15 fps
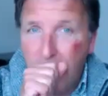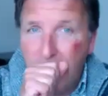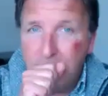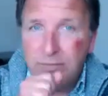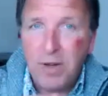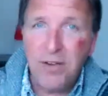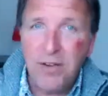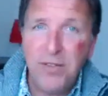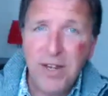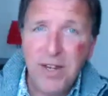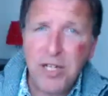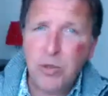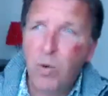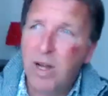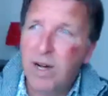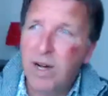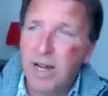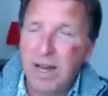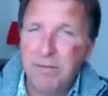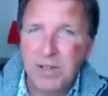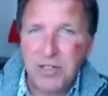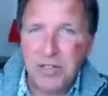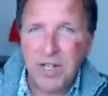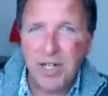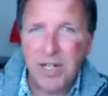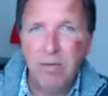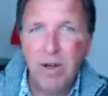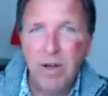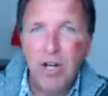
I think it's why I have this kind of